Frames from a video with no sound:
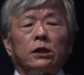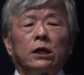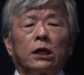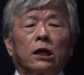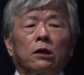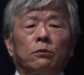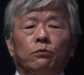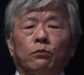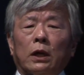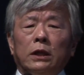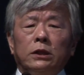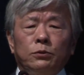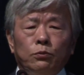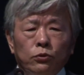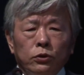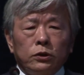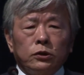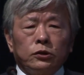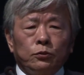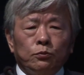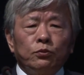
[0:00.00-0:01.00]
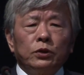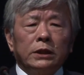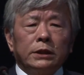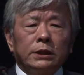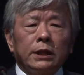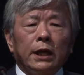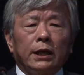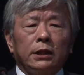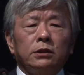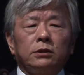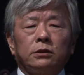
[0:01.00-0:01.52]
give much more
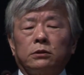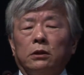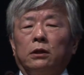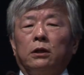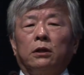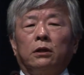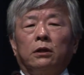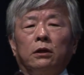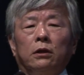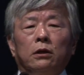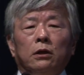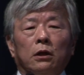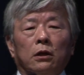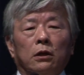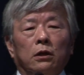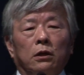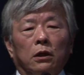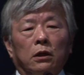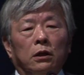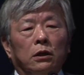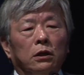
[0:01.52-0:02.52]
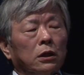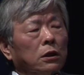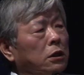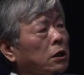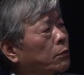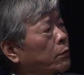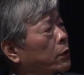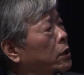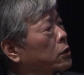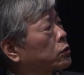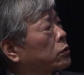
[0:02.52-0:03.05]
precise
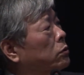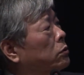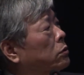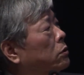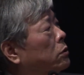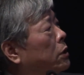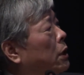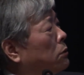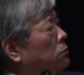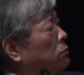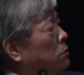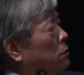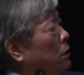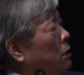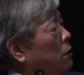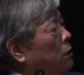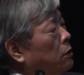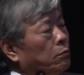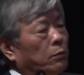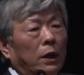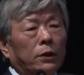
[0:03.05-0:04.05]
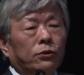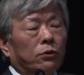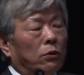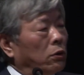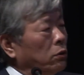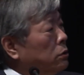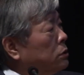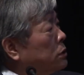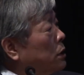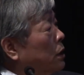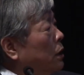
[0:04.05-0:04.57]
intervention
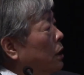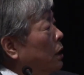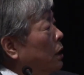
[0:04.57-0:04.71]
methods,